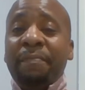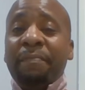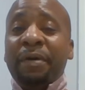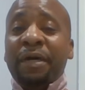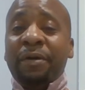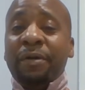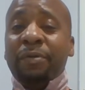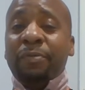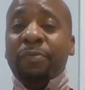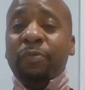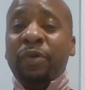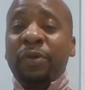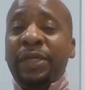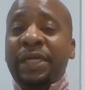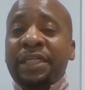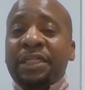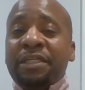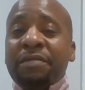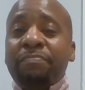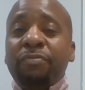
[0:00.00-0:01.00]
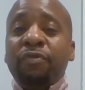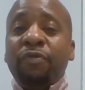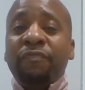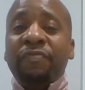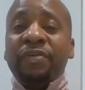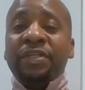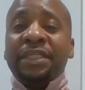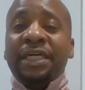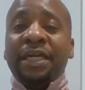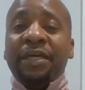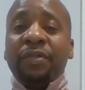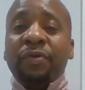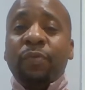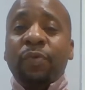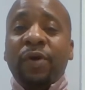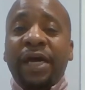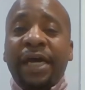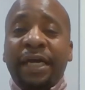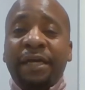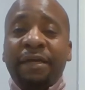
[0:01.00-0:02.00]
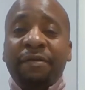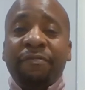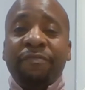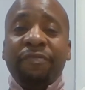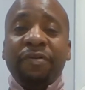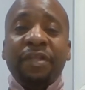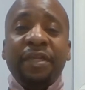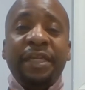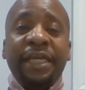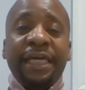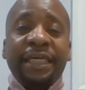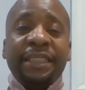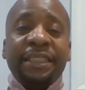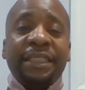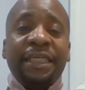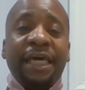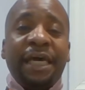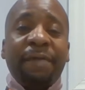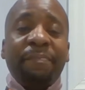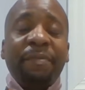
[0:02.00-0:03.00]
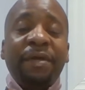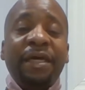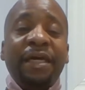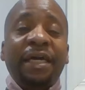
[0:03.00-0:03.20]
But we need to move this out of the way for the next step.